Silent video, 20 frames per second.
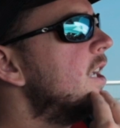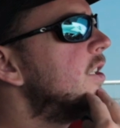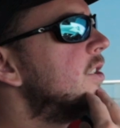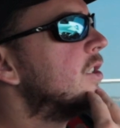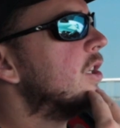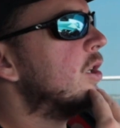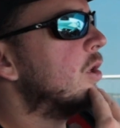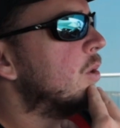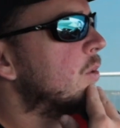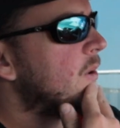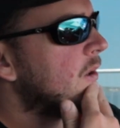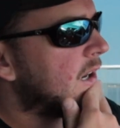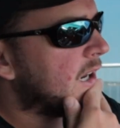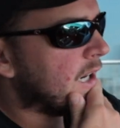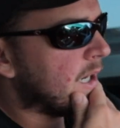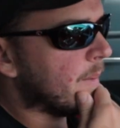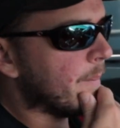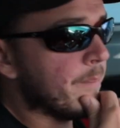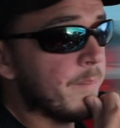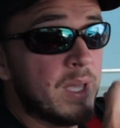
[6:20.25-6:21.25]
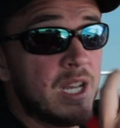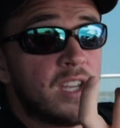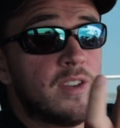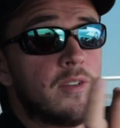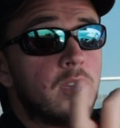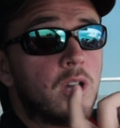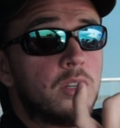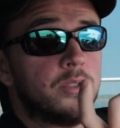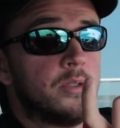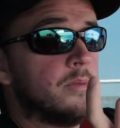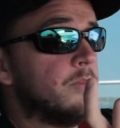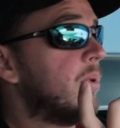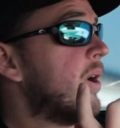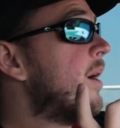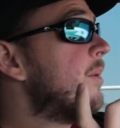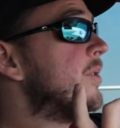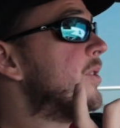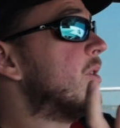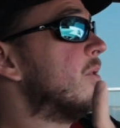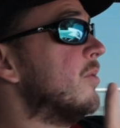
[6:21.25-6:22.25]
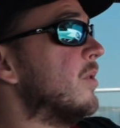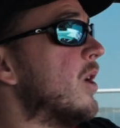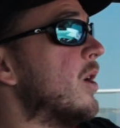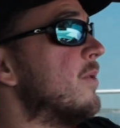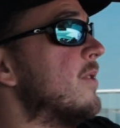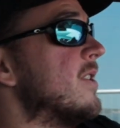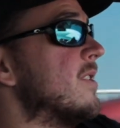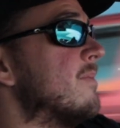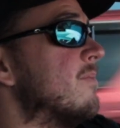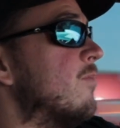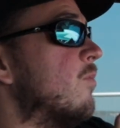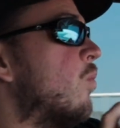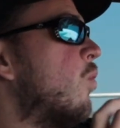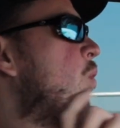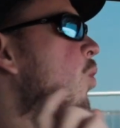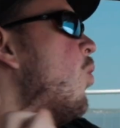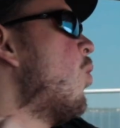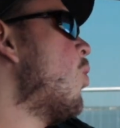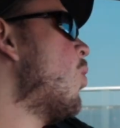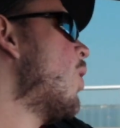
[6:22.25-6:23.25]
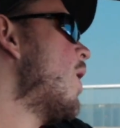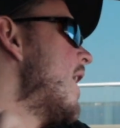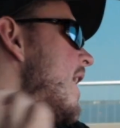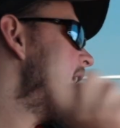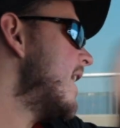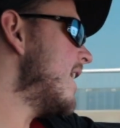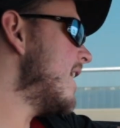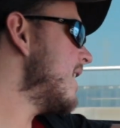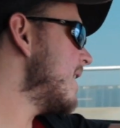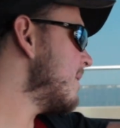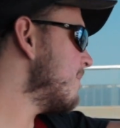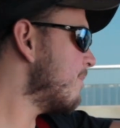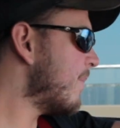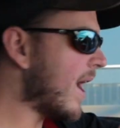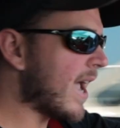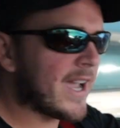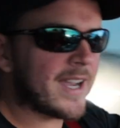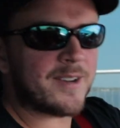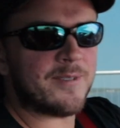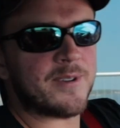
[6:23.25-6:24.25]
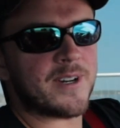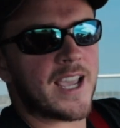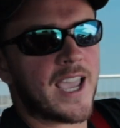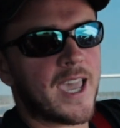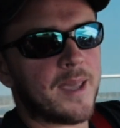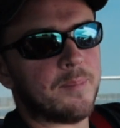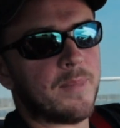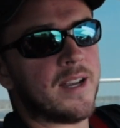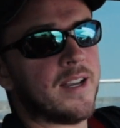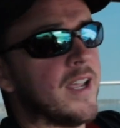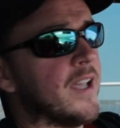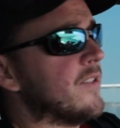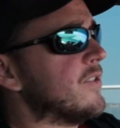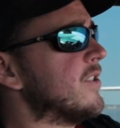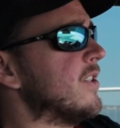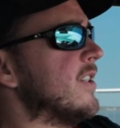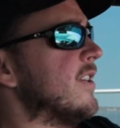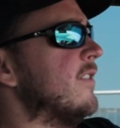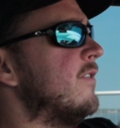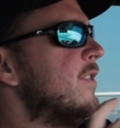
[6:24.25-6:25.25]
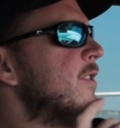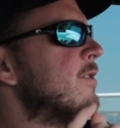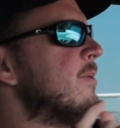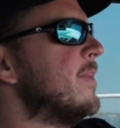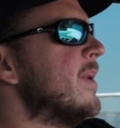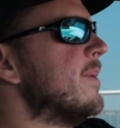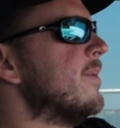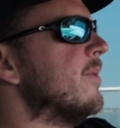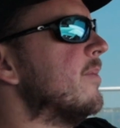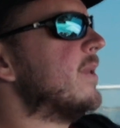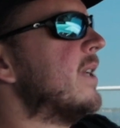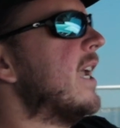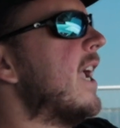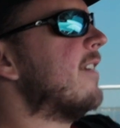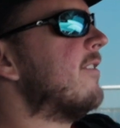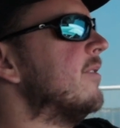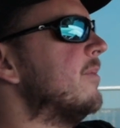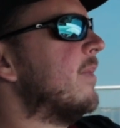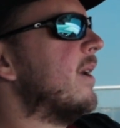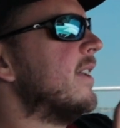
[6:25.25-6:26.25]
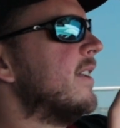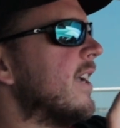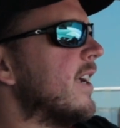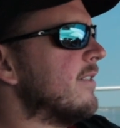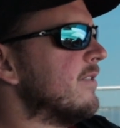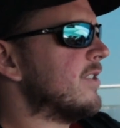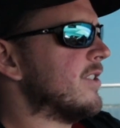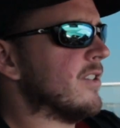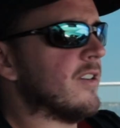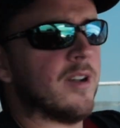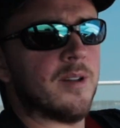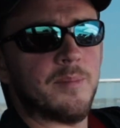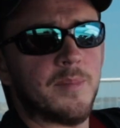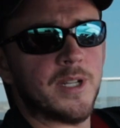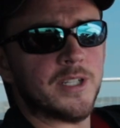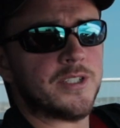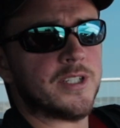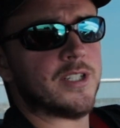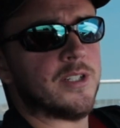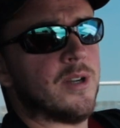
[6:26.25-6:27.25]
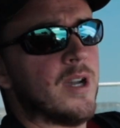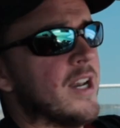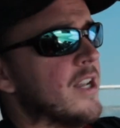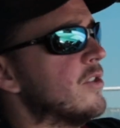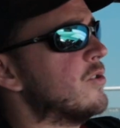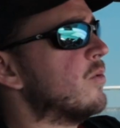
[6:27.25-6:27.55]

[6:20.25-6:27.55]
So many of y'all probably don't know this. Way back when I had my 9 chin, if you remember me having my 9 chin on my channel, I had a